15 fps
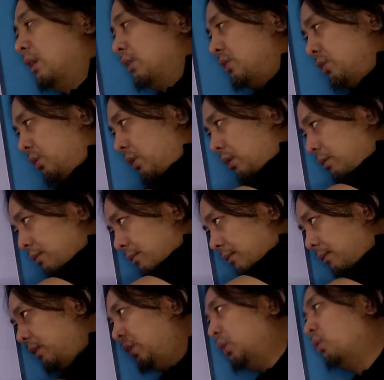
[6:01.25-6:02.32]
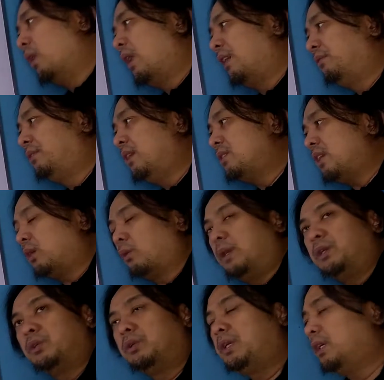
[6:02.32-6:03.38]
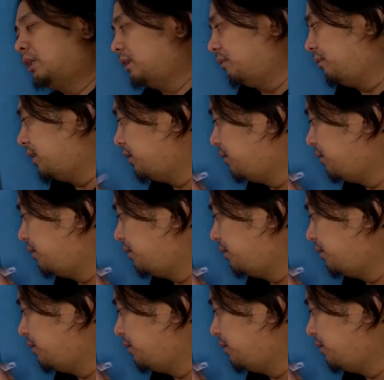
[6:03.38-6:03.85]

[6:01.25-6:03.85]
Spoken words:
So, you have this equation here, a very,